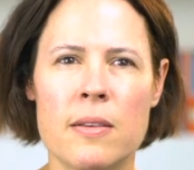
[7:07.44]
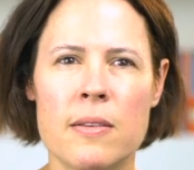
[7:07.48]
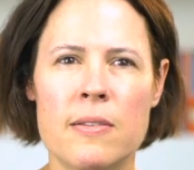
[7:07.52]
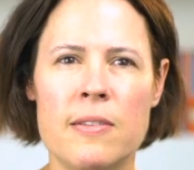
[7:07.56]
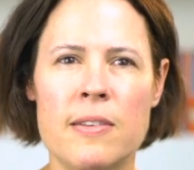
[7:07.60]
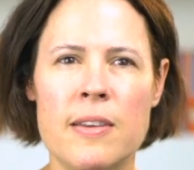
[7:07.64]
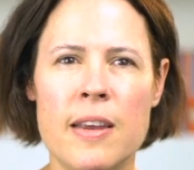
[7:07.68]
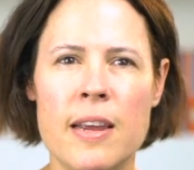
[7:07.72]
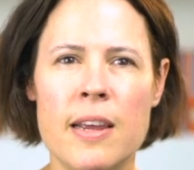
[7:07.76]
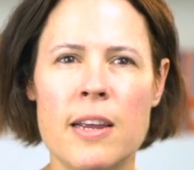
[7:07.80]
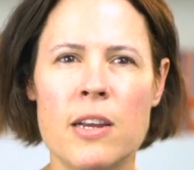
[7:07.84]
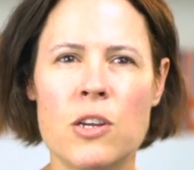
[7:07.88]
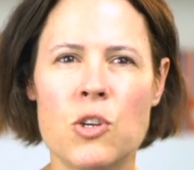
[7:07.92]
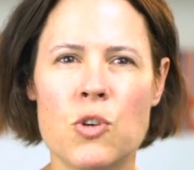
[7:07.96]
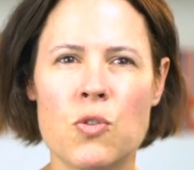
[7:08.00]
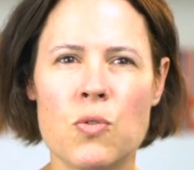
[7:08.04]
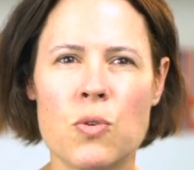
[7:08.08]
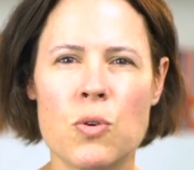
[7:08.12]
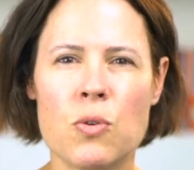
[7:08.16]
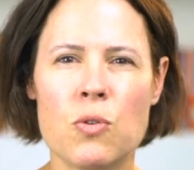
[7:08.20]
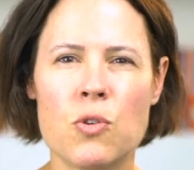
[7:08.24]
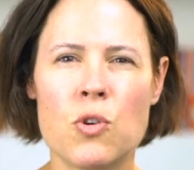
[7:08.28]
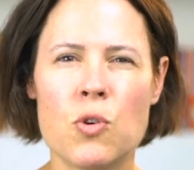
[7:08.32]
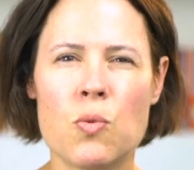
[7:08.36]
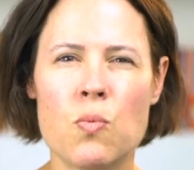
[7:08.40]
staying
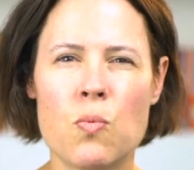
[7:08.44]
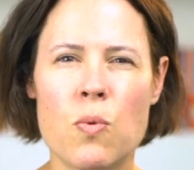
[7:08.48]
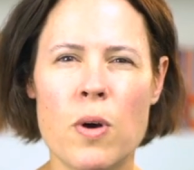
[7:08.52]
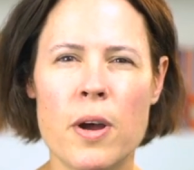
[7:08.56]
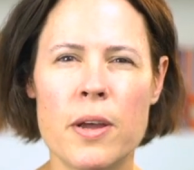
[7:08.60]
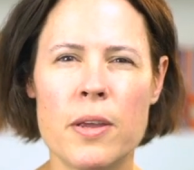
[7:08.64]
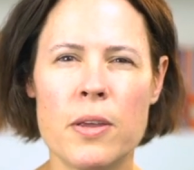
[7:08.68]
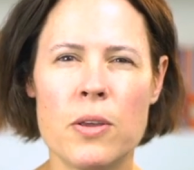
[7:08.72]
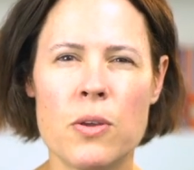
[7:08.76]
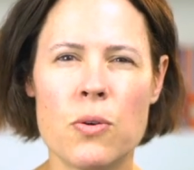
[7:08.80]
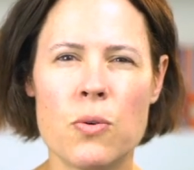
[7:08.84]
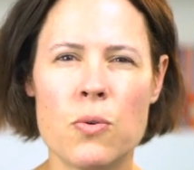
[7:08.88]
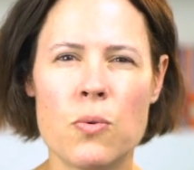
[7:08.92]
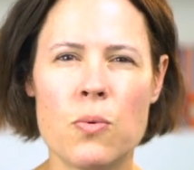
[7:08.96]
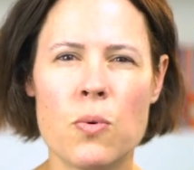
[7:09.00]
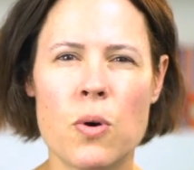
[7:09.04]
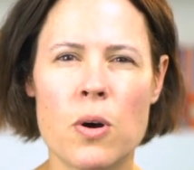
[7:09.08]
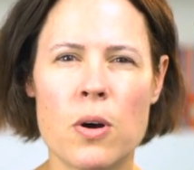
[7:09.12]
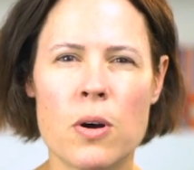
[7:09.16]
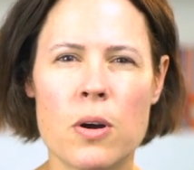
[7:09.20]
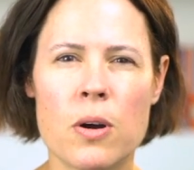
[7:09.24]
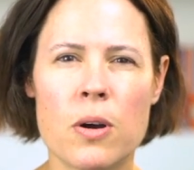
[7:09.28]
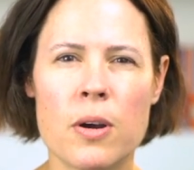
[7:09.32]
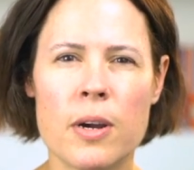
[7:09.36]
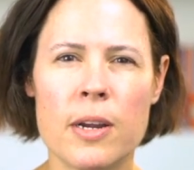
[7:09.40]
true to what you
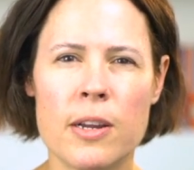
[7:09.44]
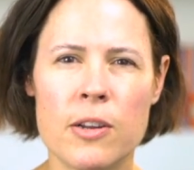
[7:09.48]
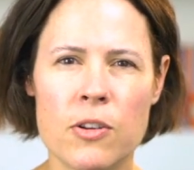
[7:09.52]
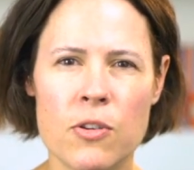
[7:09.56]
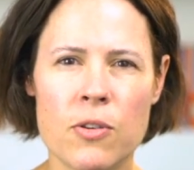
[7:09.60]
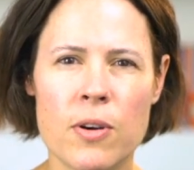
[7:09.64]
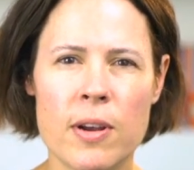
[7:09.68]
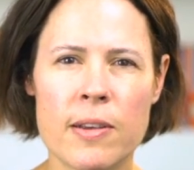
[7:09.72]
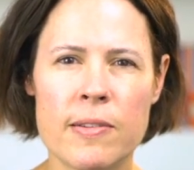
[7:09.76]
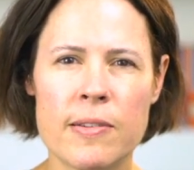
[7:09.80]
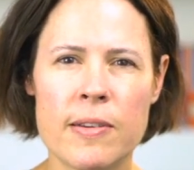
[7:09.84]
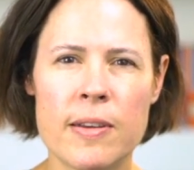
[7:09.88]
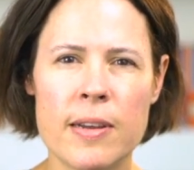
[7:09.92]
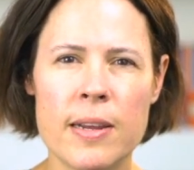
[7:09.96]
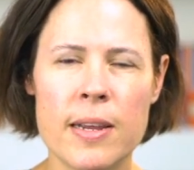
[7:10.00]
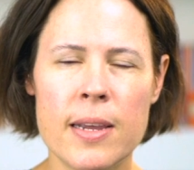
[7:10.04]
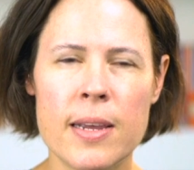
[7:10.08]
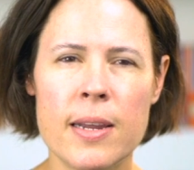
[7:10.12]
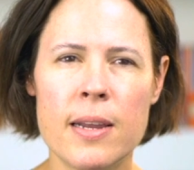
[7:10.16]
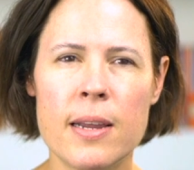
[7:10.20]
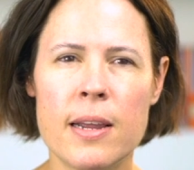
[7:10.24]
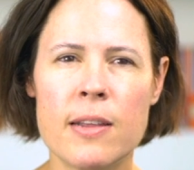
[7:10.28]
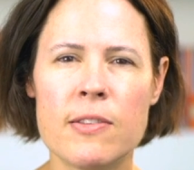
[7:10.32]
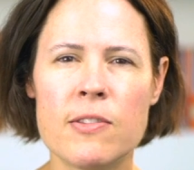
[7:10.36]
are interested in.